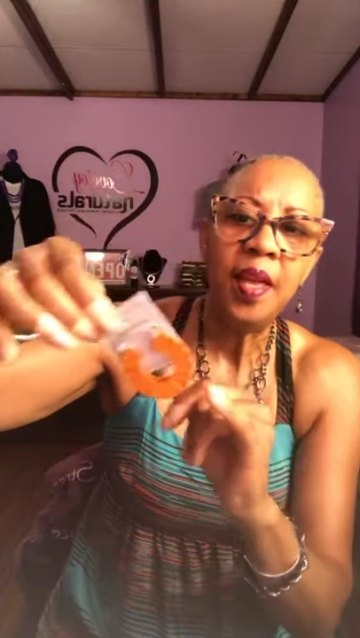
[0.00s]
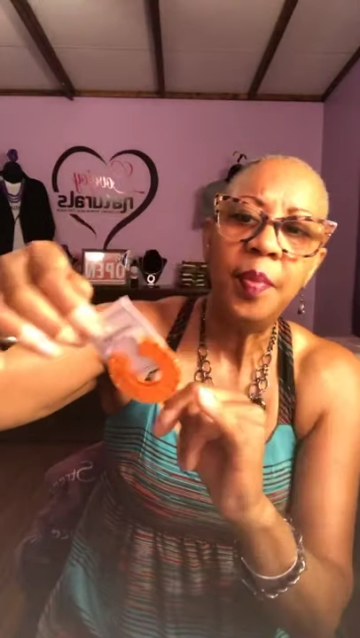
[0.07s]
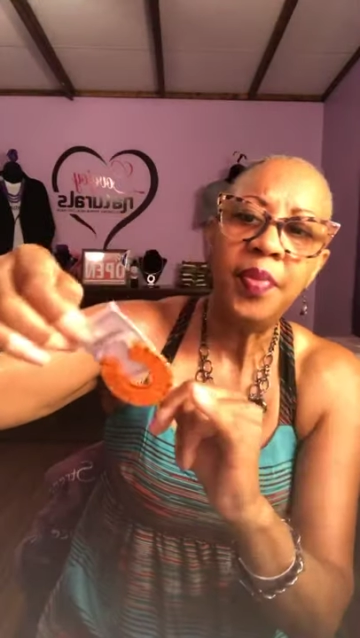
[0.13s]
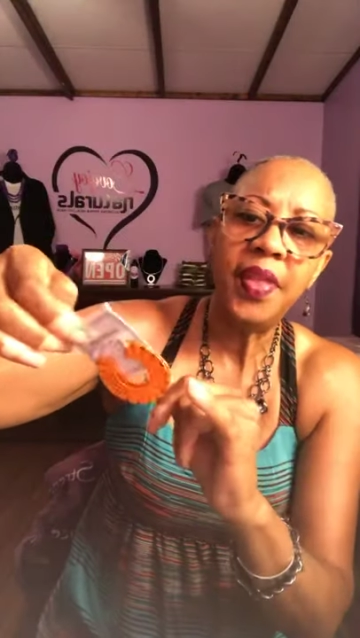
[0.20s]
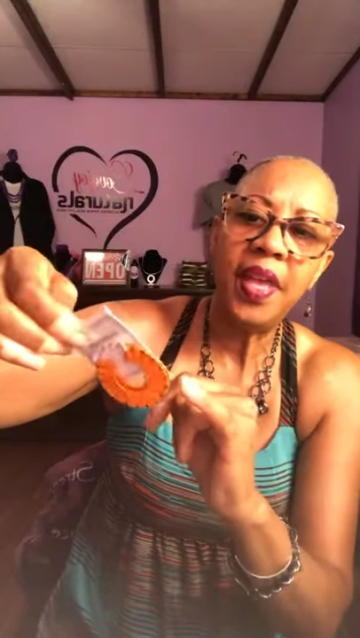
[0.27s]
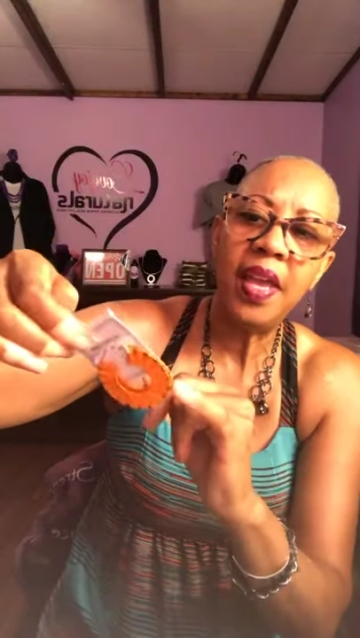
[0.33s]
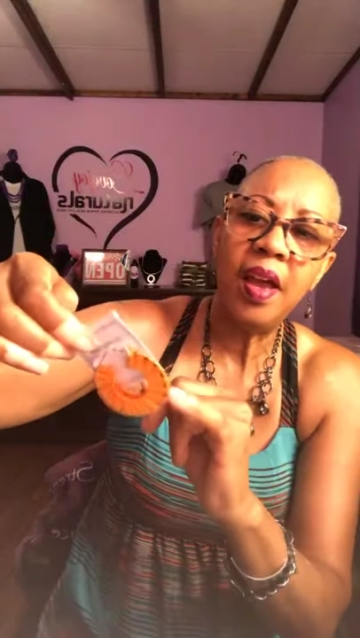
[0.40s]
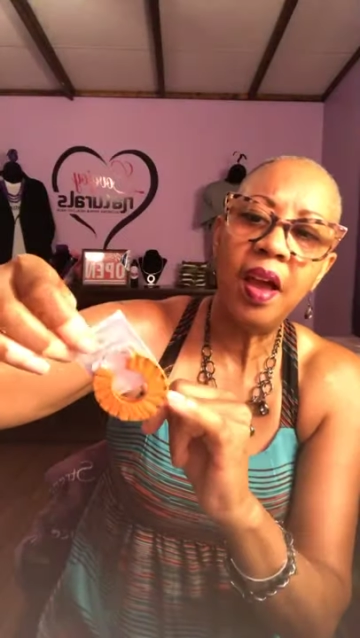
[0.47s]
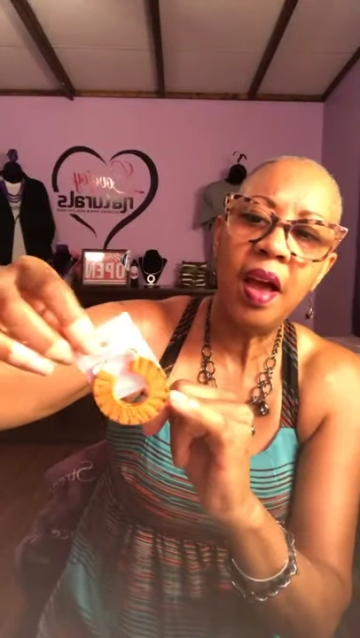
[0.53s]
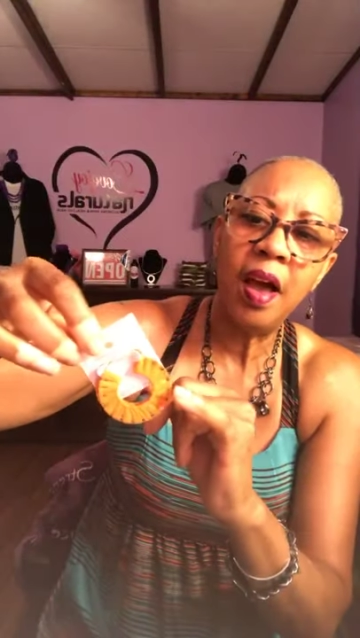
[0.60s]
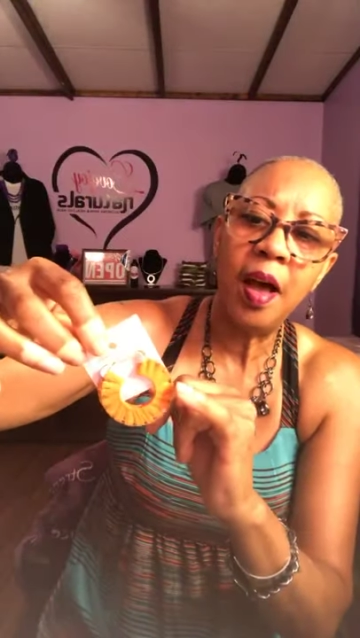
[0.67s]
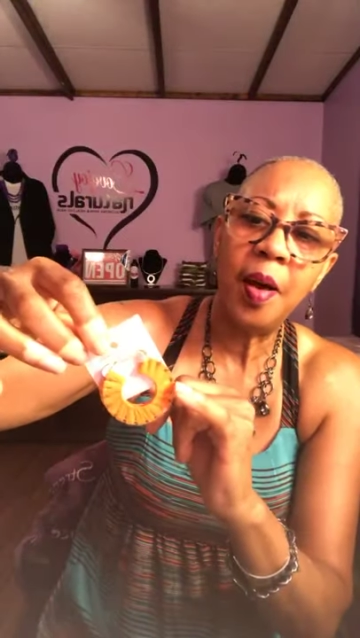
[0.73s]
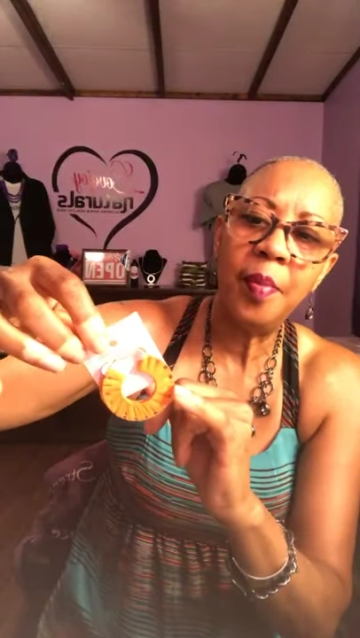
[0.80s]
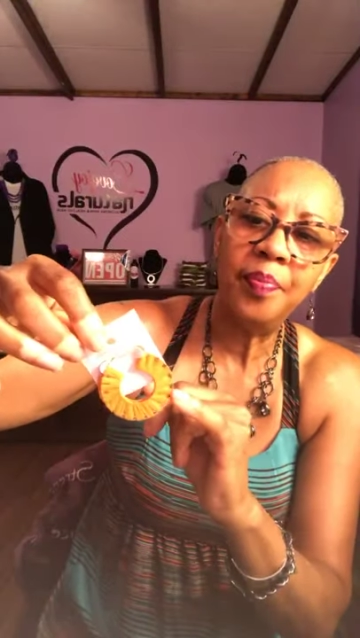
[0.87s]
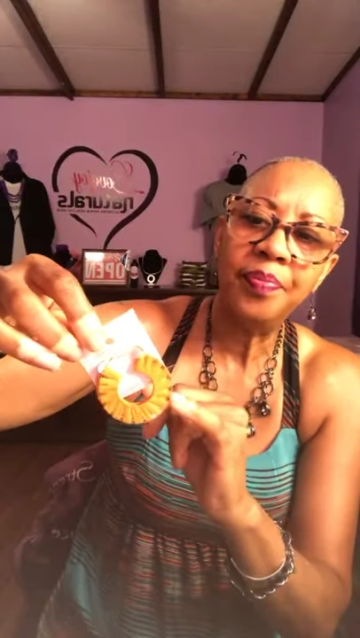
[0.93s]
They
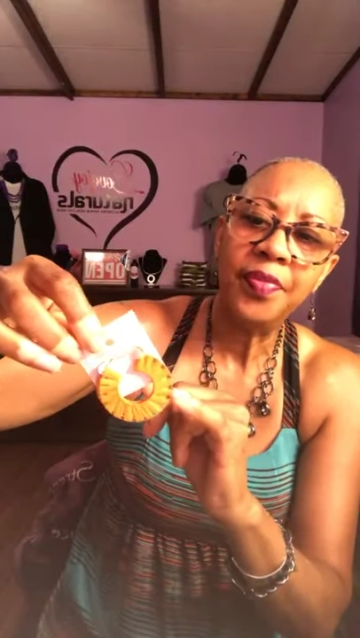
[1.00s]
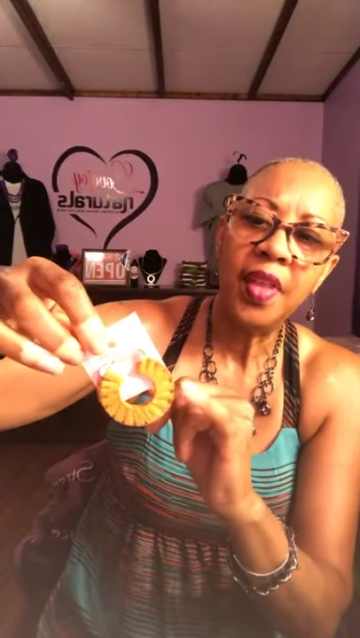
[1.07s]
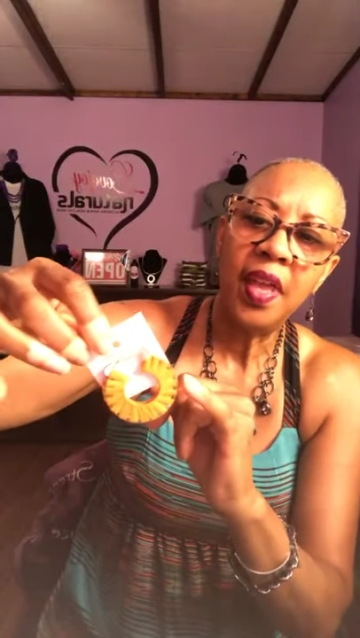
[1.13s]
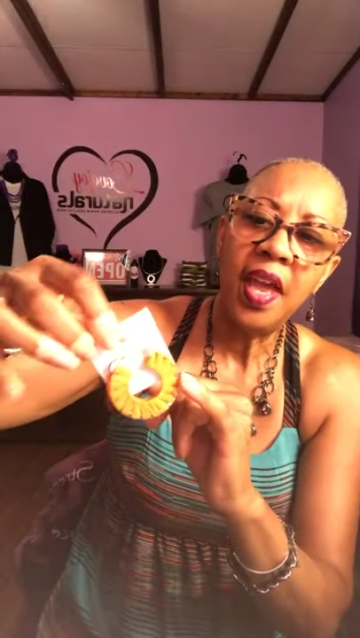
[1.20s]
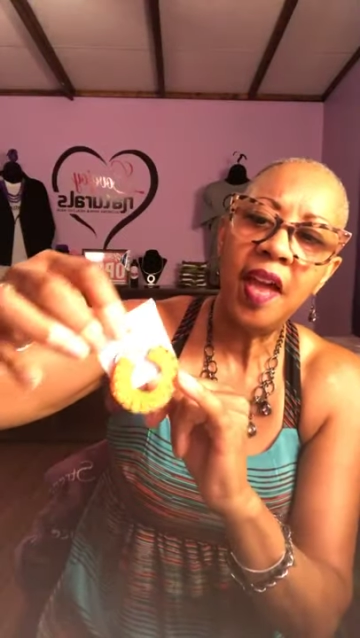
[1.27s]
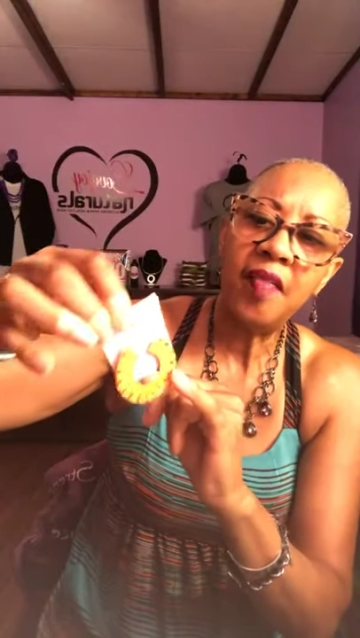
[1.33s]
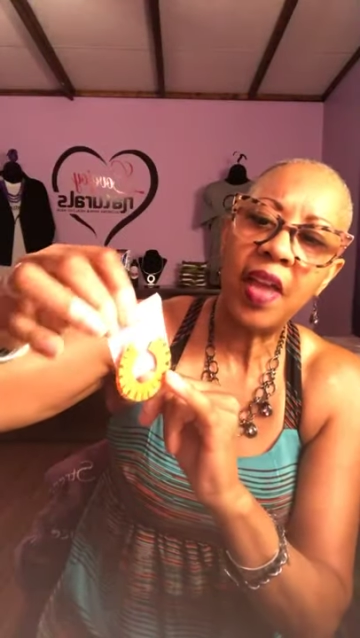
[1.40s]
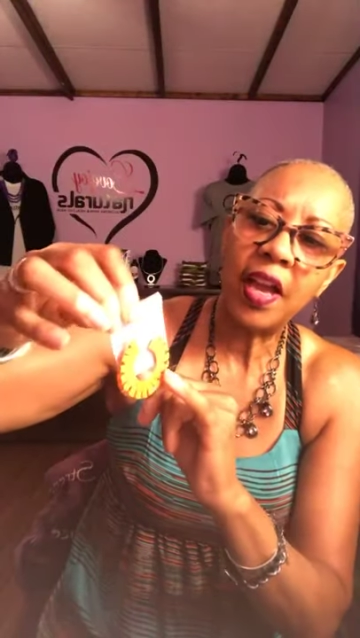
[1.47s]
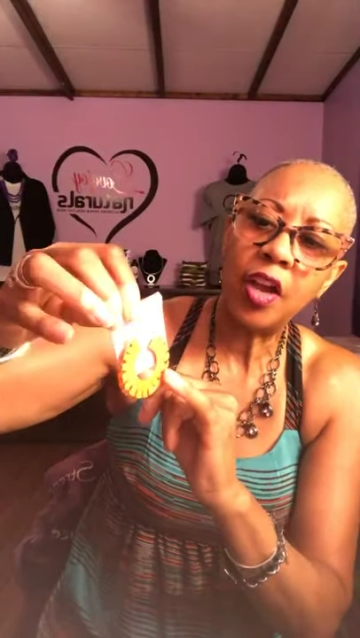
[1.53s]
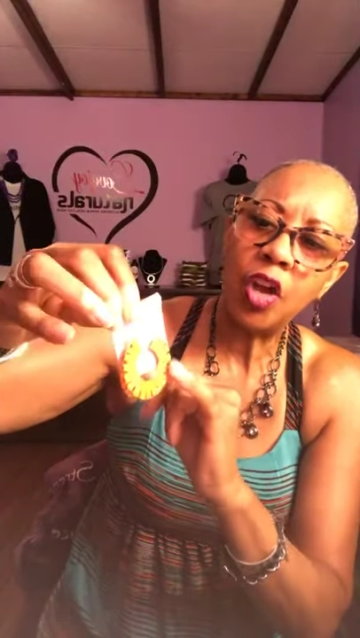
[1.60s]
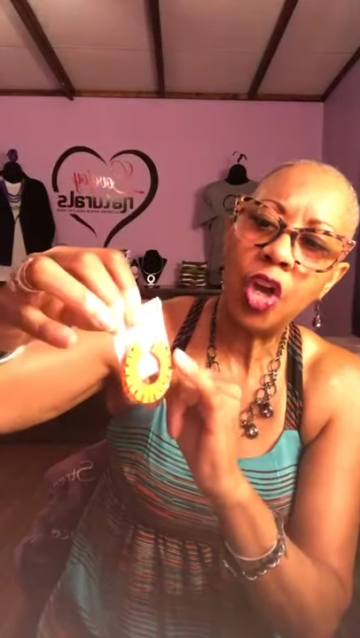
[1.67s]
um have like a